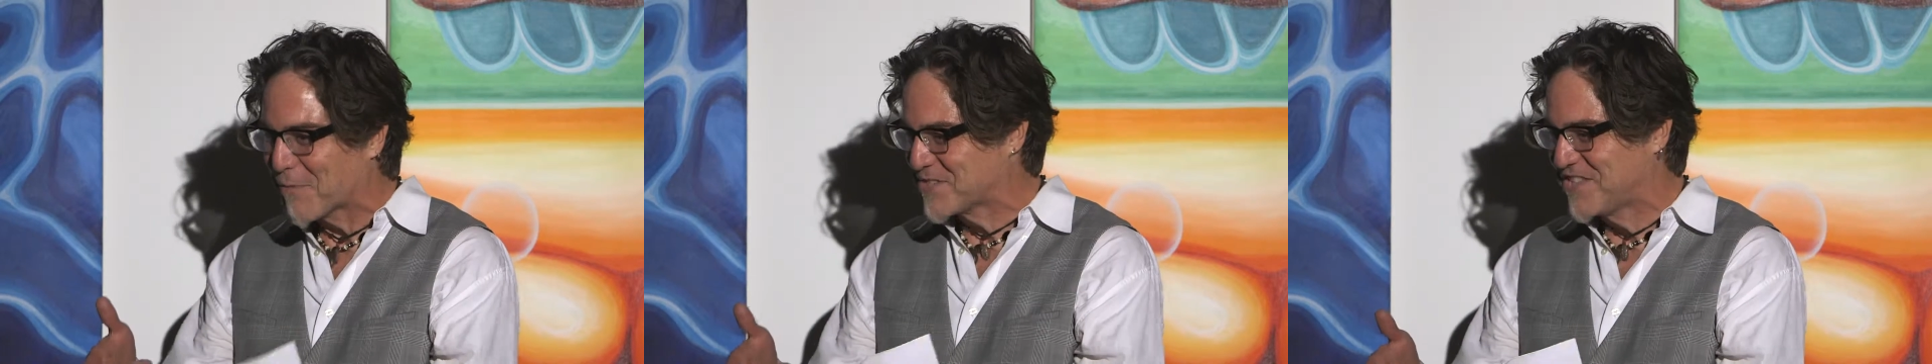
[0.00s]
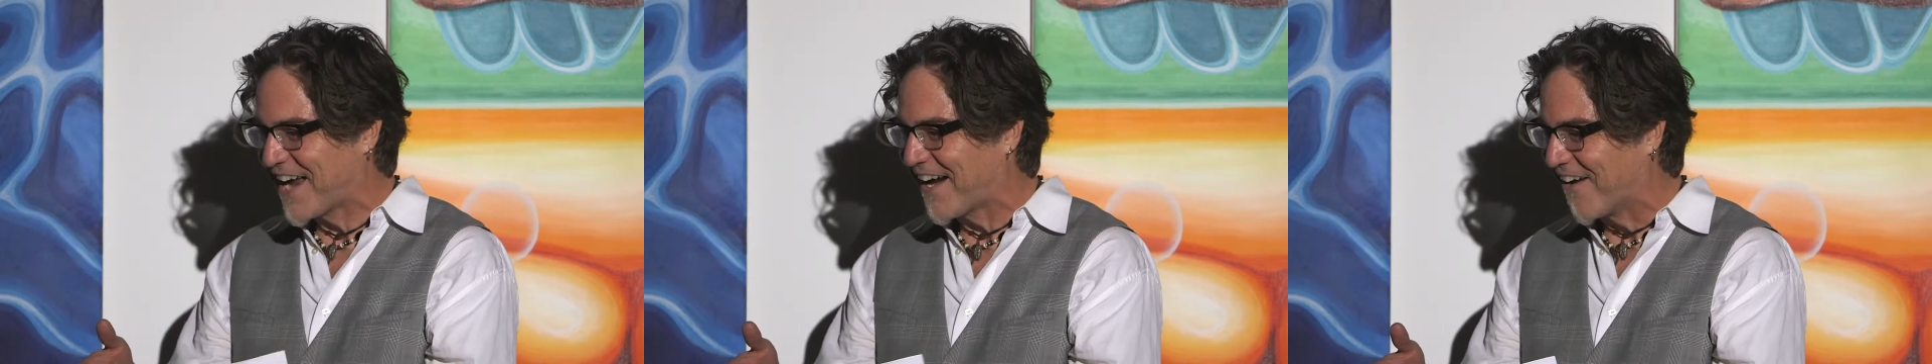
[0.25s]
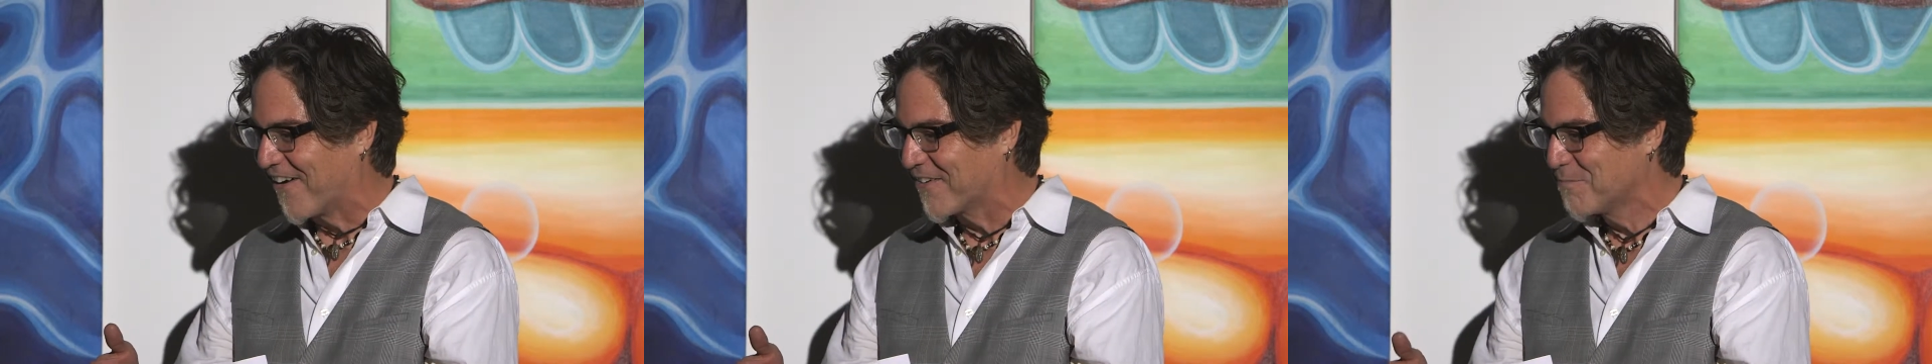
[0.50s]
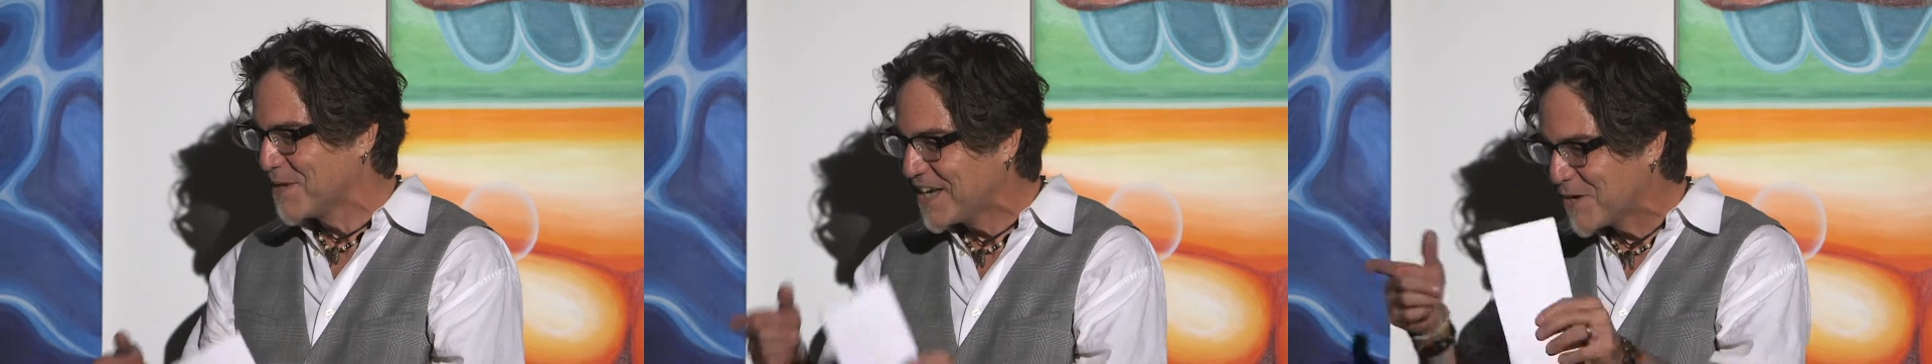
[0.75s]
I was there,
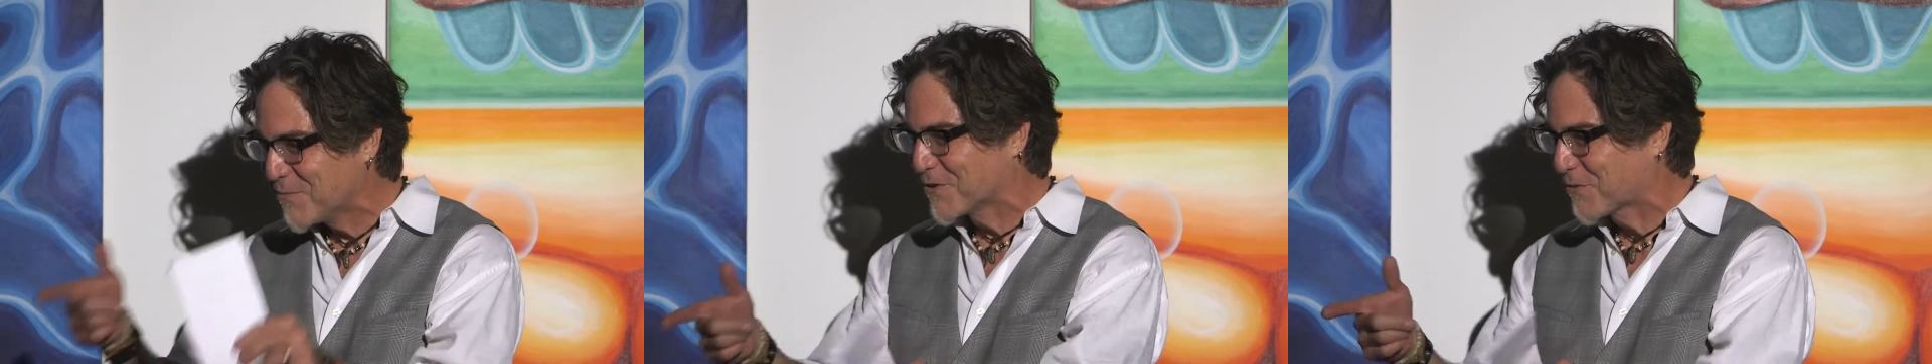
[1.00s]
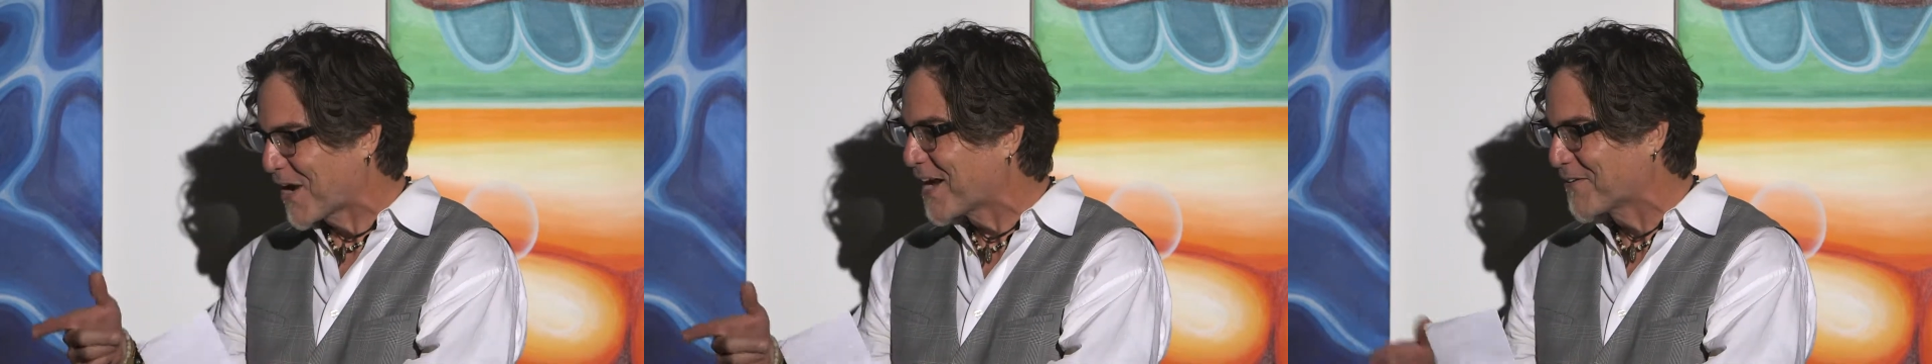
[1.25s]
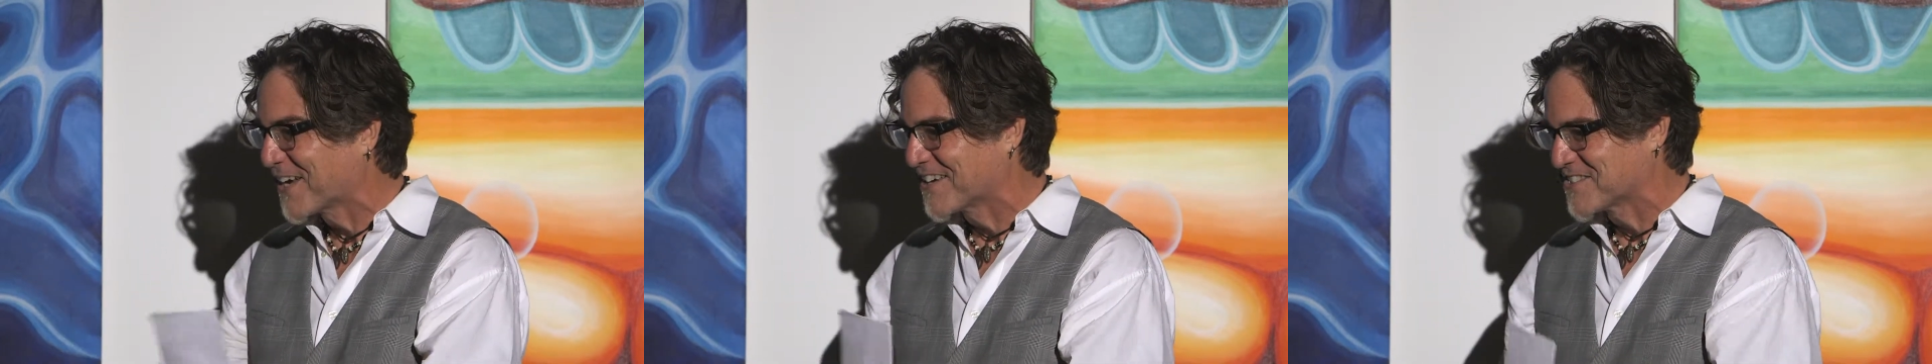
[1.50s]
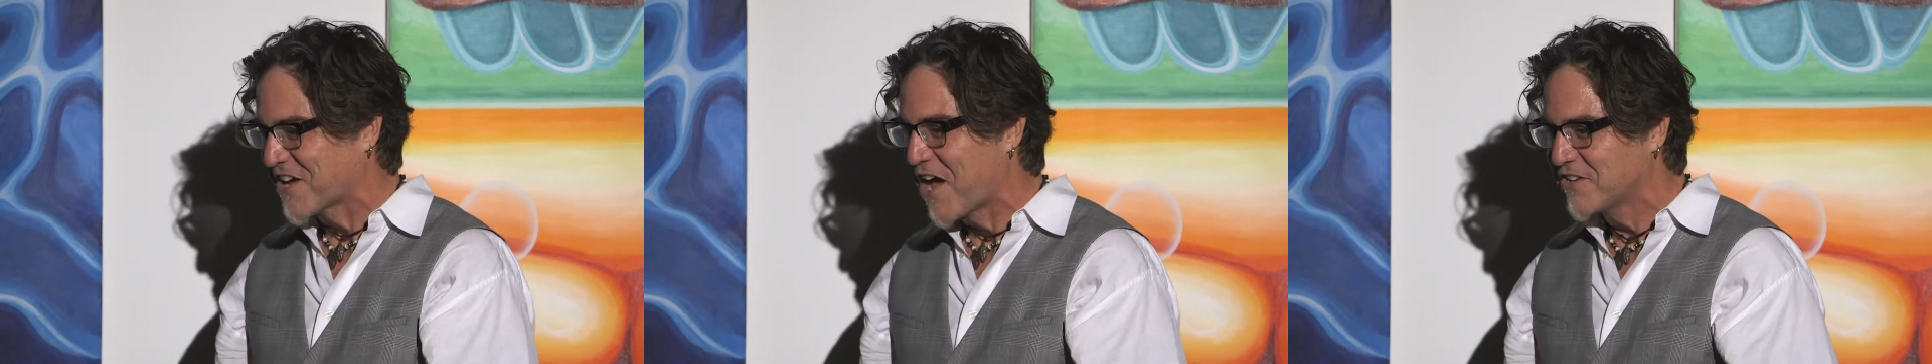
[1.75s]
meeting with Gregory
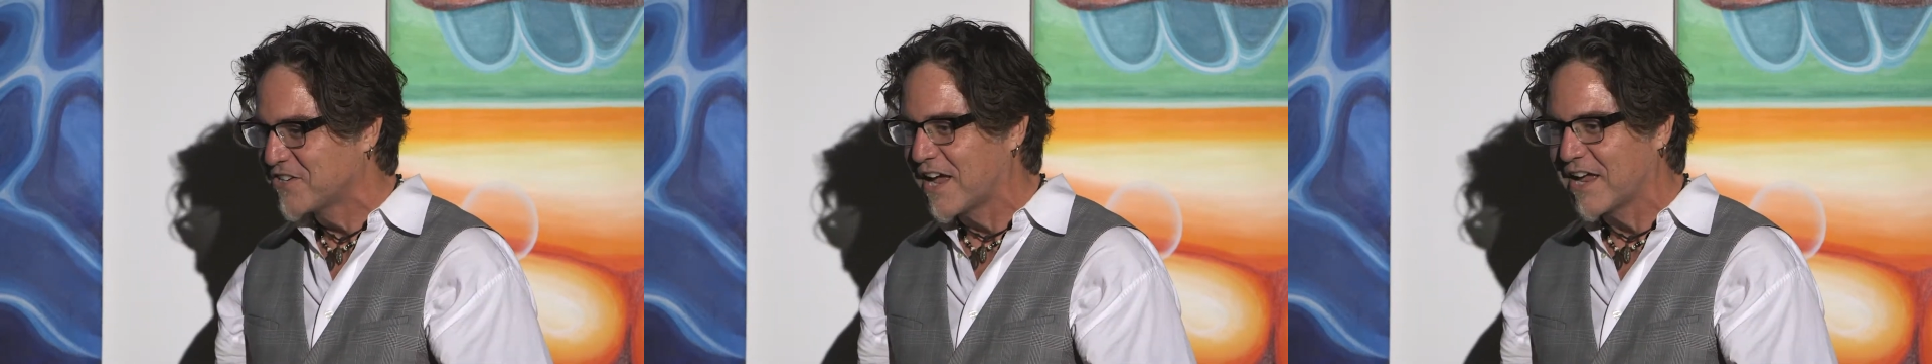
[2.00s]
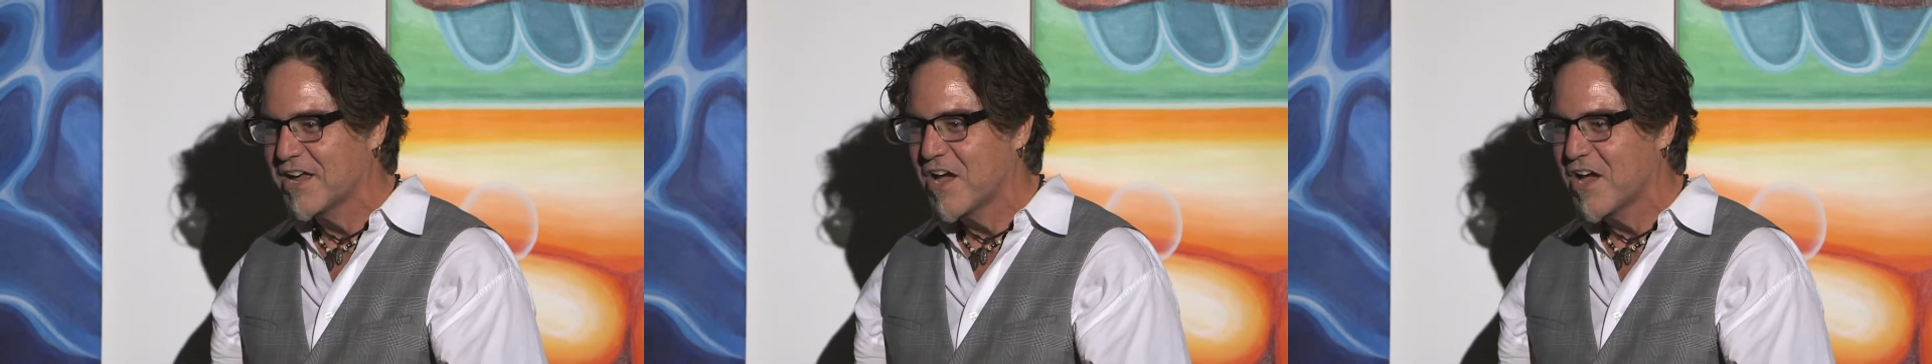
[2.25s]
Cascante.